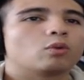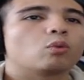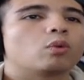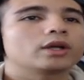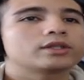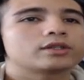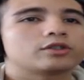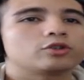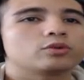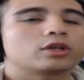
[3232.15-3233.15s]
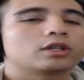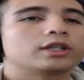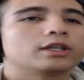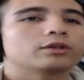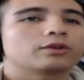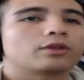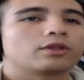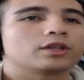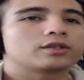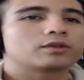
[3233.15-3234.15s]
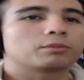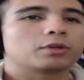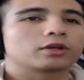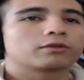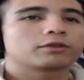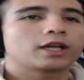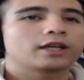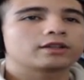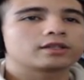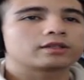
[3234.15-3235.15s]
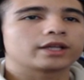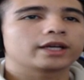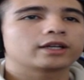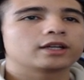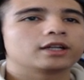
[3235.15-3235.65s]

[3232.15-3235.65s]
Once you clear this butterfly, this leg,